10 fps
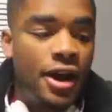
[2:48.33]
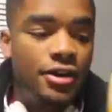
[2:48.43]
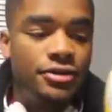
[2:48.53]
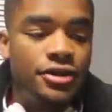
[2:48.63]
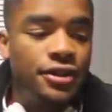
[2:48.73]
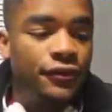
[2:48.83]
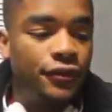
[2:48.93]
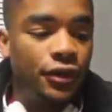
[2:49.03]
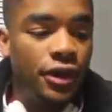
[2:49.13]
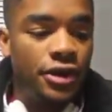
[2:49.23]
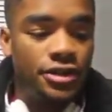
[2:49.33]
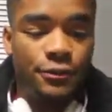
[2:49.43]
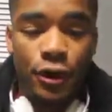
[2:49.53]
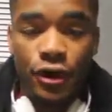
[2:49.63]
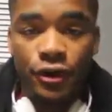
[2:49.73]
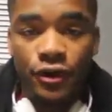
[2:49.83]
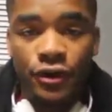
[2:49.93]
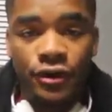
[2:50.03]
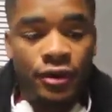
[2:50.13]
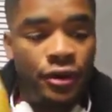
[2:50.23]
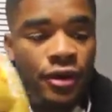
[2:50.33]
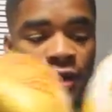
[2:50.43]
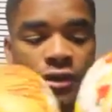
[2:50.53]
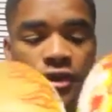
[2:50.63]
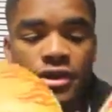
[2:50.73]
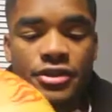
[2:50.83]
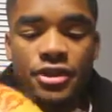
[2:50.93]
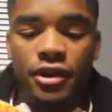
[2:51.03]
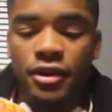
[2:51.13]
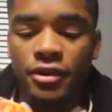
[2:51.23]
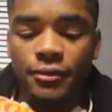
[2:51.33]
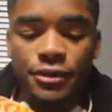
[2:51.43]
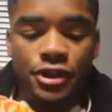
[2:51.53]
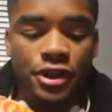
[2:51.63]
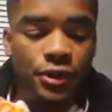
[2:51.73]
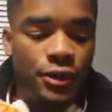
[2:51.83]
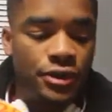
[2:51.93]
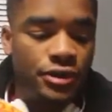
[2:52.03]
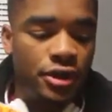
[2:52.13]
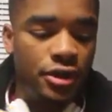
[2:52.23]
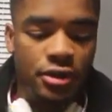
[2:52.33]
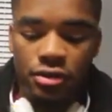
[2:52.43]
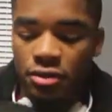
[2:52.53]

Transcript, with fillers: I use these for uh, sparring. These are particular ones are